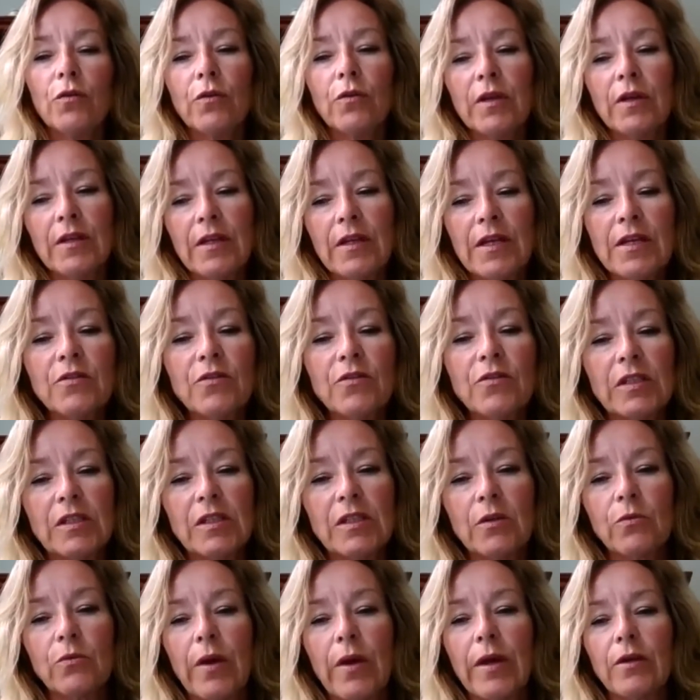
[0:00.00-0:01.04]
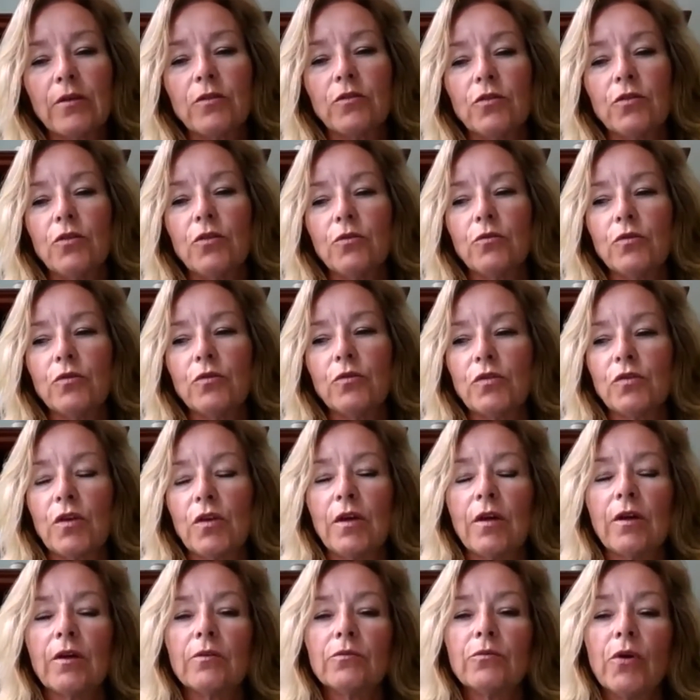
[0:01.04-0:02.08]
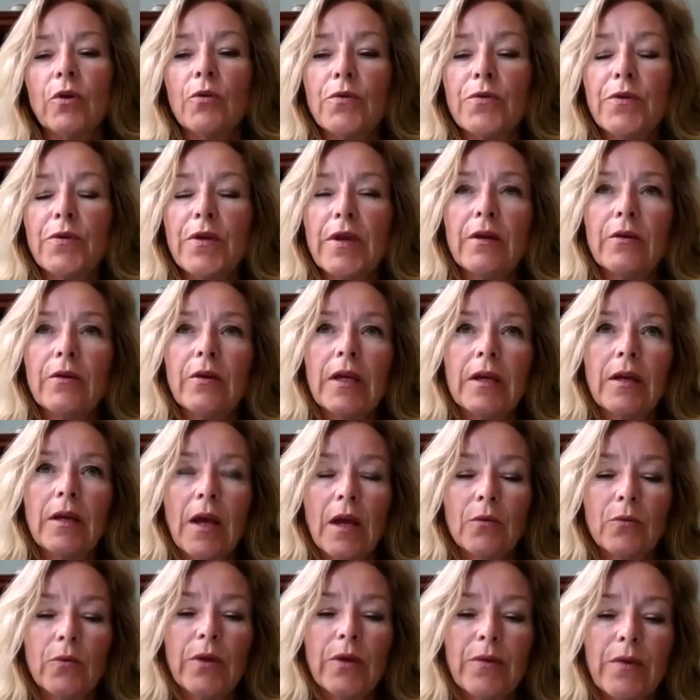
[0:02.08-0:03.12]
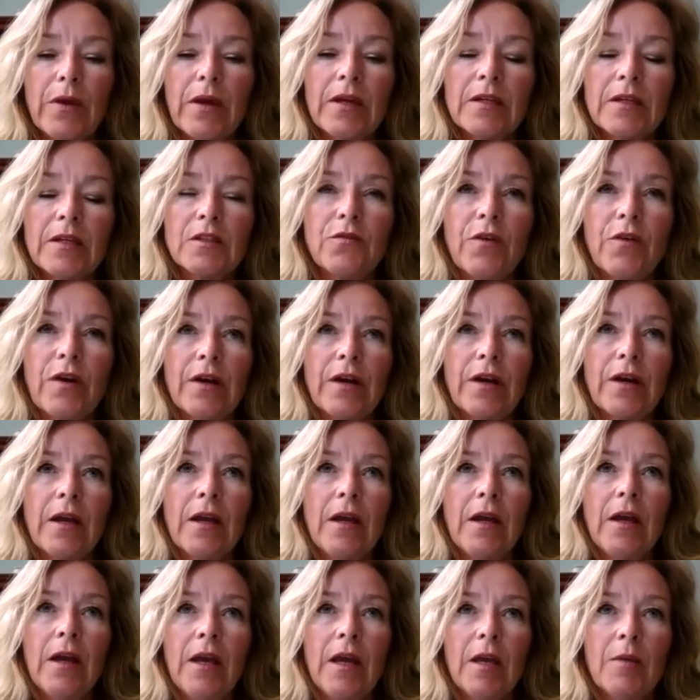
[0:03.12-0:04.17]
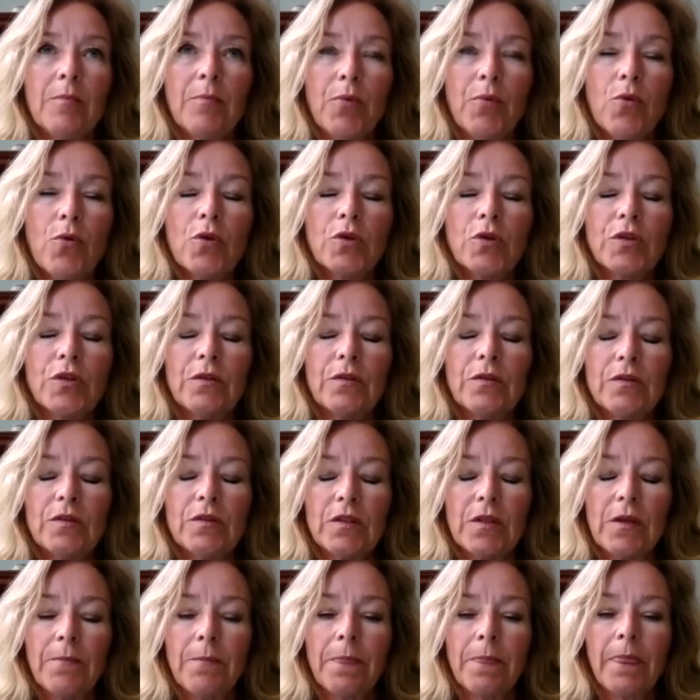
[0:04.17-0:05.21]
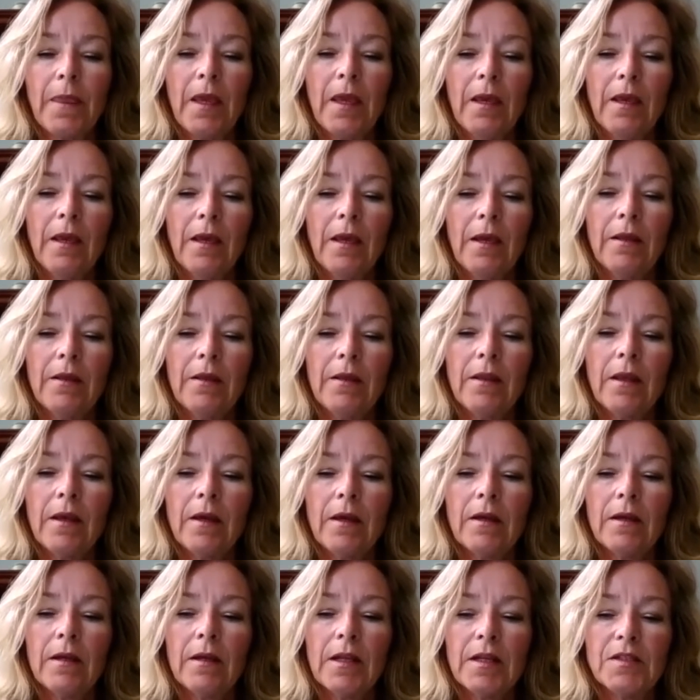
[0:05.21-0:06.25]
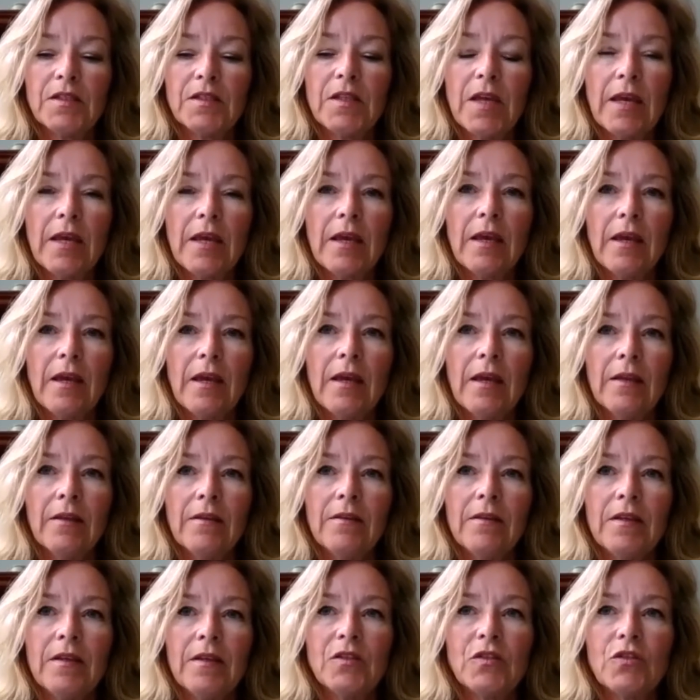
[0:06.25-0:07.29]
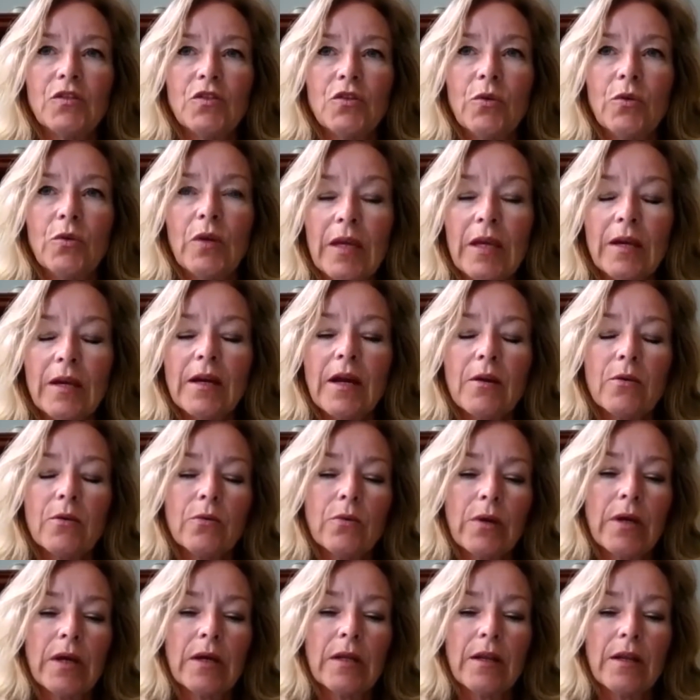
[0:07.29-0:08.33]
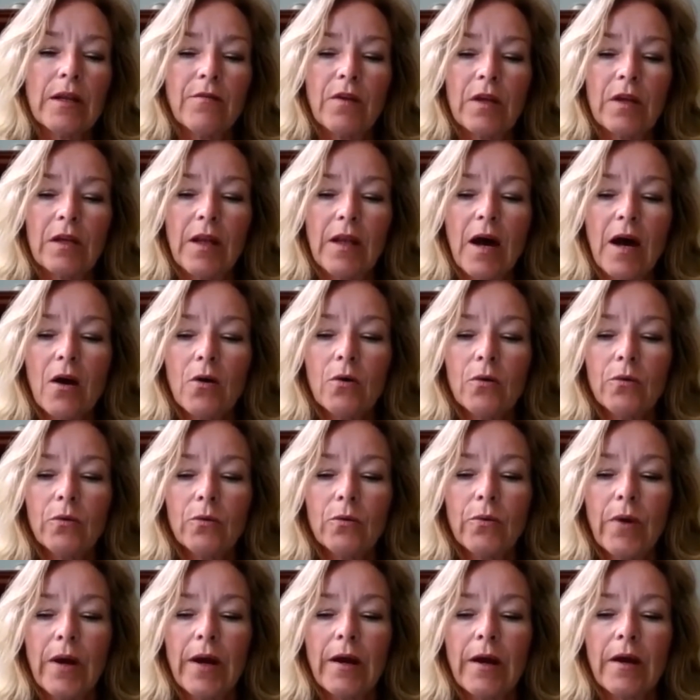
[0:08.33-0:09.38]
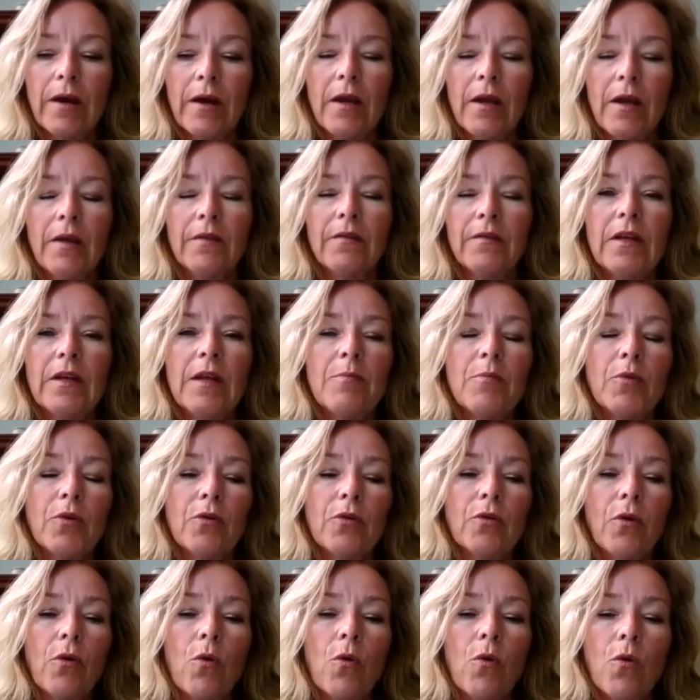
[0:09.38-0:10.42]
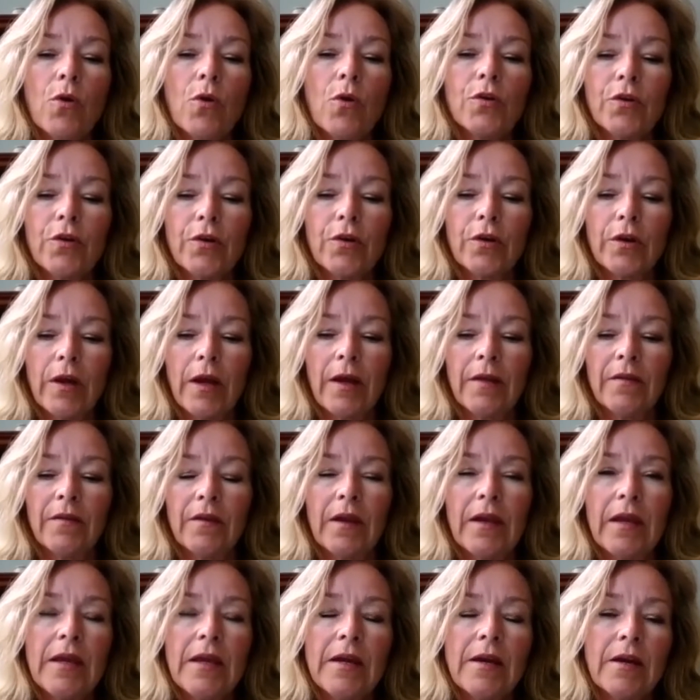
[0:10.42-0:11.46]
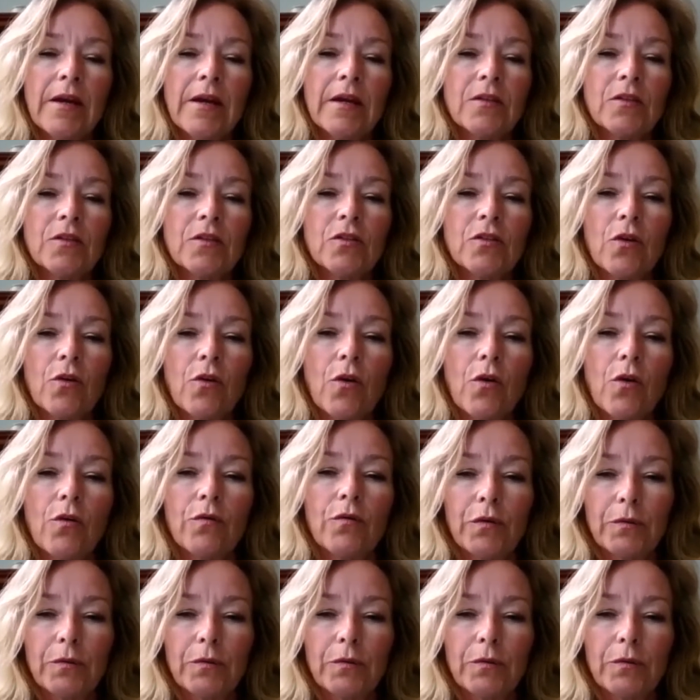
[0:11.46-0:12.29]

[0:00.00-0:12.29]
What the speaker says: and interesting way to use role theory, and we think it's very important in, let's say, in this new era we are living now, where the liberal order and the adherence of